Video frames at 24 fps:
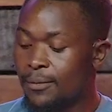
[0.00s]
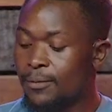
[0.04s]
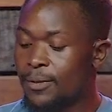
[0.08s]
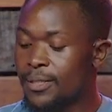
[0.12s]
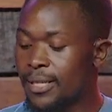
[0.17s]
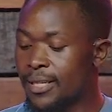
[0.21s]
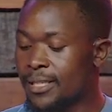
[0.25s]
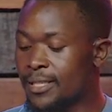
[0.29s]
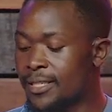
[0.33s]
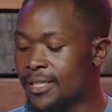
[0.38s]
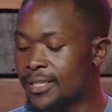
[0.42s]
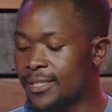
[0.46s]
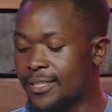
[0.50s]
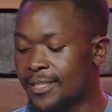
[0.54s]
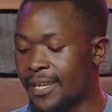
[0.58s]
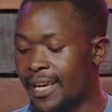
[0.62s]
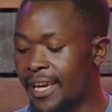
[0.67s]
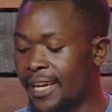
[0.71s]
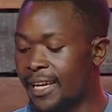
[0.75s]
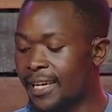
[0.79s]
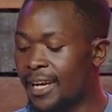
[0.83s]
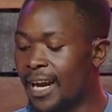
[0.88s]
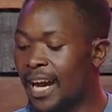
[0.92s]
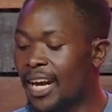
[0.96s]
Jesus is
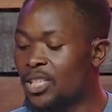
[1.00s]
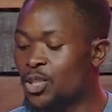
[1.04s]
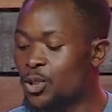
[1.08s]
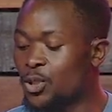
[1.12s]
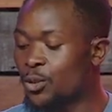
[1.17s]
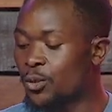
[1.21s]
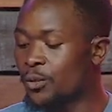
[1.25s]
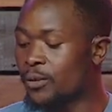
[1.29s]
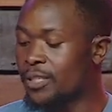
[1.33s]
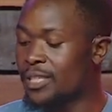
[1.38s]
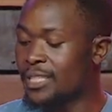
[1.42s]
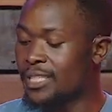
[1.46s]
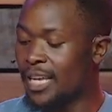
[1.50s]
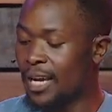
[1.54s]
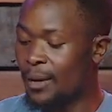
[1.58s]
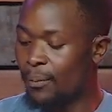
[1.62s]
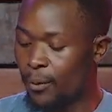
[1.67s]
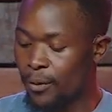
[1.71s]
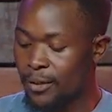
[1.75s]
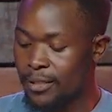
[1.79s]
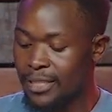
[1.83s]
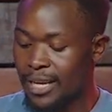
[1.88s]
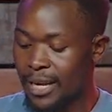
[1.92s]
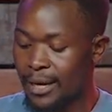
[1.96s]
saying a true
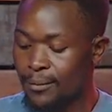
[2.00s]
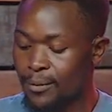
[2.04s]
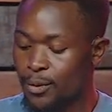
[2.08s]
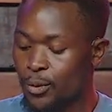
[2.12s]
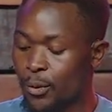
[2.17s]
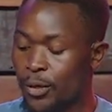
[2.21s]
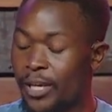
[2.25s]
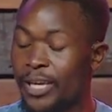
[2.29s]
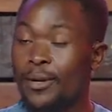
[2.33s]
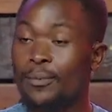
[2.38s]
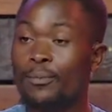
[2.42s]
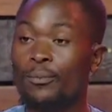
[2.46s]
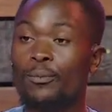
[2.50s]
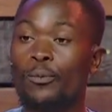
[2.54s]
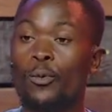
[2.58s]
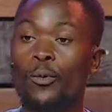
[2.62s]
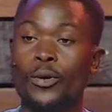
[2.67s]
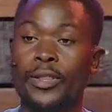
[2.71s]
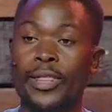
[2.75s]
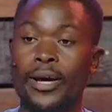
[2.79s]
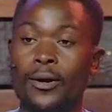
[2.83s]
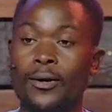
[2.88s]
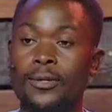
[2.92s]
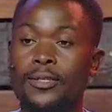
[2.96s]
disciple comes to
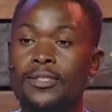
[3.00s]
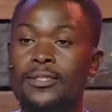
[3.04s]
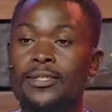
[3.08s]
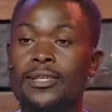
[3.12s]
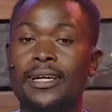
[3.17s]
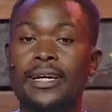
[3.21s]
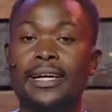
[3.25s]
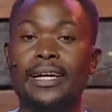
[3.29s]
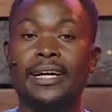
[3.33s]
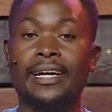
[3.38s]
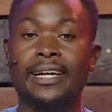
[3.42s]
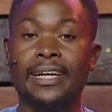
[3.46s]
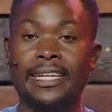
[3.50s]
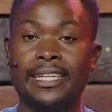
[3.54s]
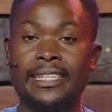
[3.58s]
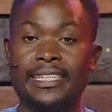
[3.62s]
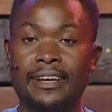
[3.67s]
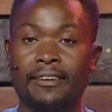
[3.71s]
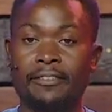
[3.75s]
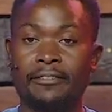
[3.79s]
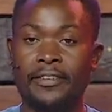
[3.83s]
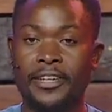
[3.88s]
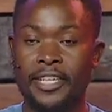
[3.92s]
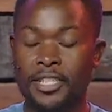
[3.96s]
him without
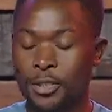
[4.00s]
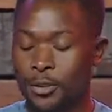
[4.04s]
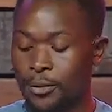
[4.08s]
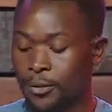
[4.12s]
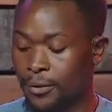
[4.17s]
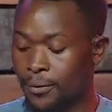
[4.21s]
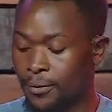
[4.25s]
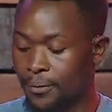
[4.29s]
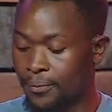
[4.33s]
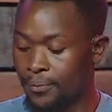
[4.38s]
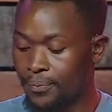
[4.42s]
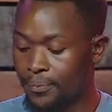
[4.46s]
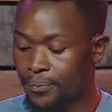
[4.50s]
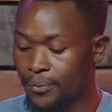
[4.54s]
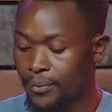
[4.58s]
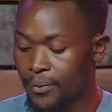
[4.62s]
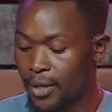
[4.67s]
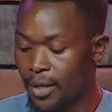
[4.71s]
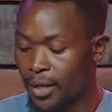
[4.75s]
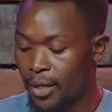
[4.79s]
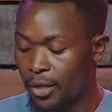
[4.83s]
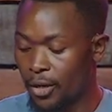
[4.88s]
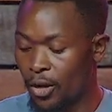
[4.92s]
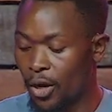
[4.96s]
reservation.
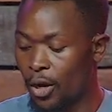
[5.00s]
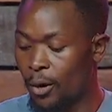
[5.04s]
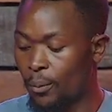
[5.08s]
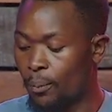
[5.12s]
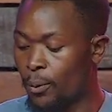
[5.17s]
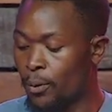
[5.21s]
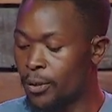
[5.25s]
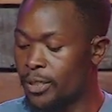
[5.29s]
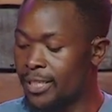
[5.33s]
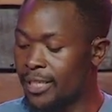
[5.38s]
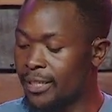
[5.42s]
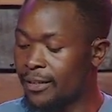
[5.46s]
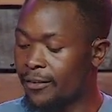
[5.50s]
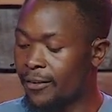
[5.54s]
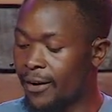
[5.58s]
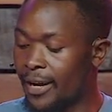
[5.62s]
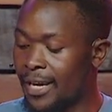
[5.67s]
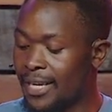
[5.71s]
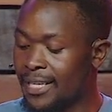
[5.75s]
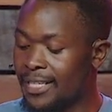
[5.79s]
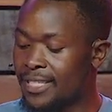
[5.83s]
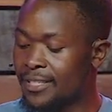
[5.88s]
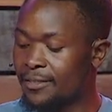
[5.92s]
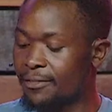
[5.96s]
No, putting
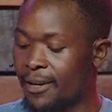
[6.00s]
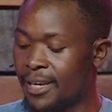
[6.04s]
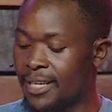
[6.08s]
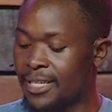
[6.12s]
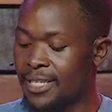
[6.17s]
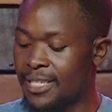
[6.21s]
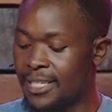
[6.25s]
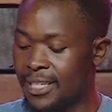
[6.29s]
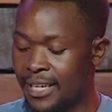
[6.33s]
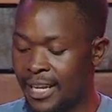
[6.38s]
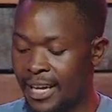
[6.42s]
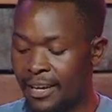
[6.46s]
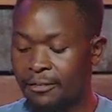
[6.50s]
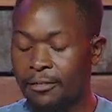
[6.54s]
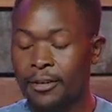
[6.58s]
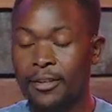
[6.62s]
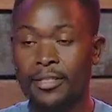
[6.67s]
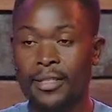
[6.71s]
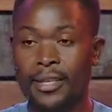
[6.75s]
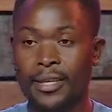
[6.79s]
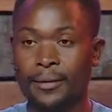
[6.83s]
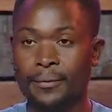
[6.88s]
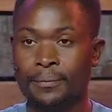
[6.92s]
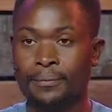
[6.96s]
Christ first in
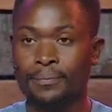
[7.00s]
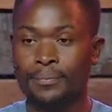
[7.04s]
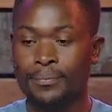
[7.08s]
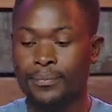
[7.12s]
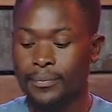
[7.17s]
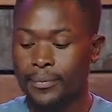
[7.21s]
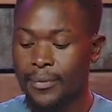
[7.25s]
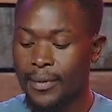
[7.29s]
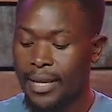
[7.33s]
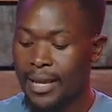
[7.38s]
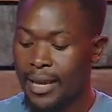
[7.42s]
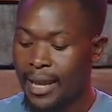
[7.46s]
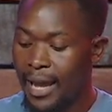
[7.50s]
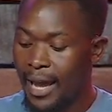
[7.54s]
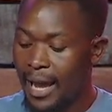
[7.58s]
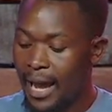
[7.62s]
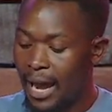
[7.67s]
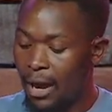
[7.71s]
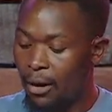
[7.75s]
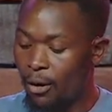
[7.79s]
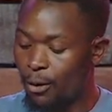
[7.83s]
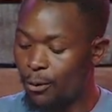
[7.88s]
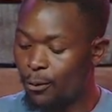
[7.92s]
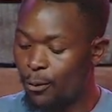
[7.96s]
everything.
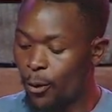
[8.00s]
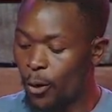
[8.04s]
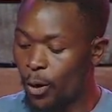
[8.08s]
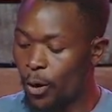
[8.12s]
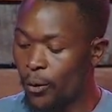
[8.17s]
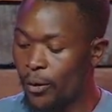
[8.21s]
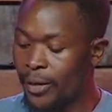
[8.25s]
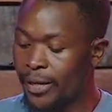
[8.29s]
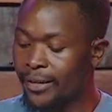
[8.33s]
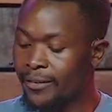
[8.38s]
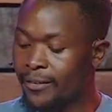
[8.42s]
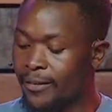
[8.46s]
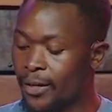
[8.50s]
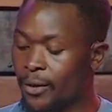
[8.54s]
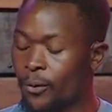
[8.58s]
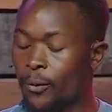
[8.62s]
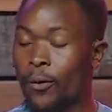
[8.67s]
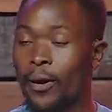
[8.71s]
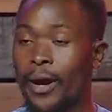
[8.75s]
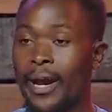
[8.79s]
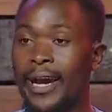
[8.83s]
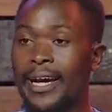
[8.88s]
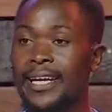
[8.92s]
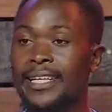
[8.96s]
Our following
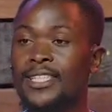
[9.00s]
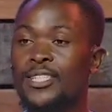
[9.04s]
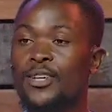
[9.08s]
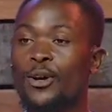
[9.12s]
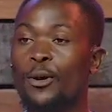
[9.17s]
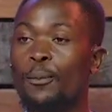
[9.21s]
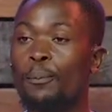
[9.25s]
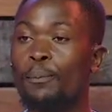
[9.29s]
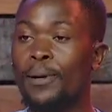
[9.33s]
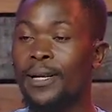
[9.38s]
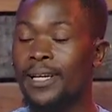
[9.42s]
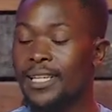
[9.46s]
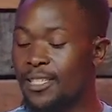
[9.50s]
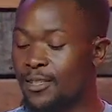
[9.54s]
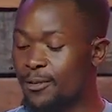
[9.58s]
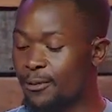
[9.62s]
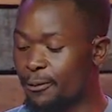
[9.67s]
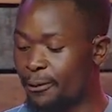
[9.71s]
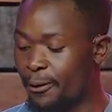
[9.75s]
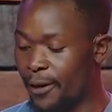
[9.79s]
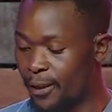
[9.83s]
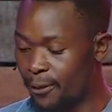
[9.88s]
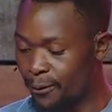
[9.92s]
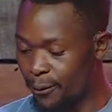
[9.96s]
requires complete
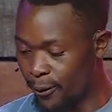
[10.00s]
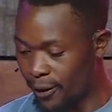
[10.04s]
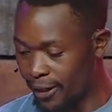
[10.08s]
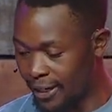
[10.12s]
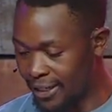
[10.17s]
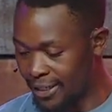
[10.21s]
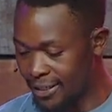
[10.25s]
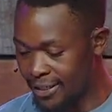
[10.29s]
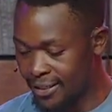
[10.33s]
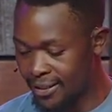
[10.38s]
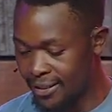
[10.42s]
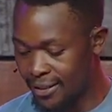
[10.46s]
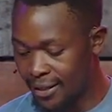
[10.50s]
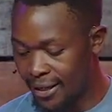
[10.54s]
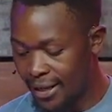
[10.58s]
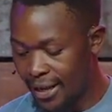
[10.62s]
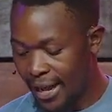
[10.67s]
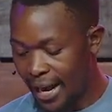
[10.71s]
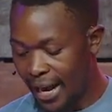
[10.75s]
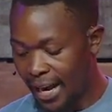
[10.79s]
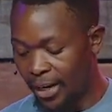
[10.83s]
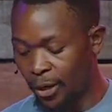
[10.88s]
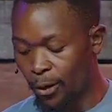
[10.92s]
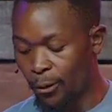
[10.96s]
faithfulness
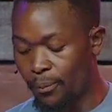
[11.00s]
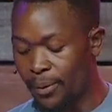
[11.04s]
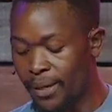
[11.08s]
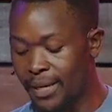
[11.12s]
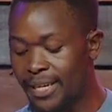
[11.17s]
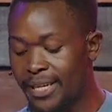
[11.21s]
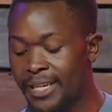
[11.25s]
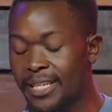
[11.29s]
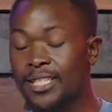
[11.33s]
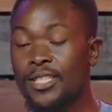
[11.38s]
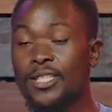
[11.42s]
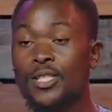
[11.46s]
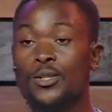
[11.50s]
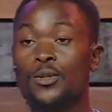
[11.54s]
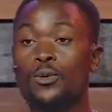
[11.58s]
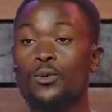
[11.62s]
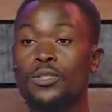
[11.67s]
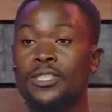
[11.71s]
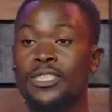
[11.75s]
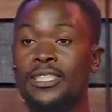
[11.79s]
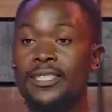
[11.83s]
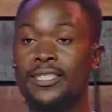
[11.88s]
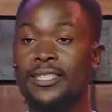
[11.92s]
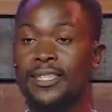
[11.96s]
and obedience
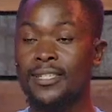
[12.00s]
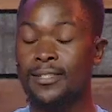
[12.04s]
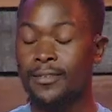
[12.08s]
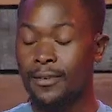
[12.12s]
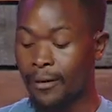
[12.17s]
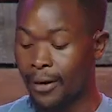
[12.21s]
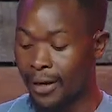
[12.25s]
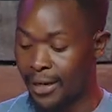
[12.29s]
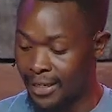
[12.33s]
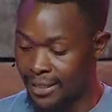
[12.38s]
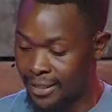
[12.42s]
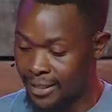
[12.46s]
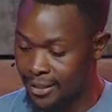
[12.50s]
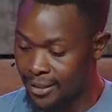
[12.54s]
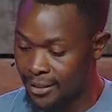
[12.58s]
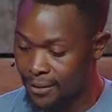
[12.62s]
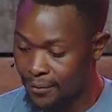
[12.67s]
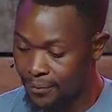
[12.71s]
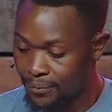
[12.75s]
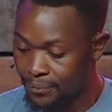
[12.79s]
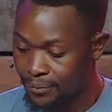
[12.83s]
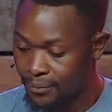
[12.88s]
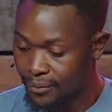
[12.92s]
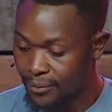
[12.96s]
to Jesus Christ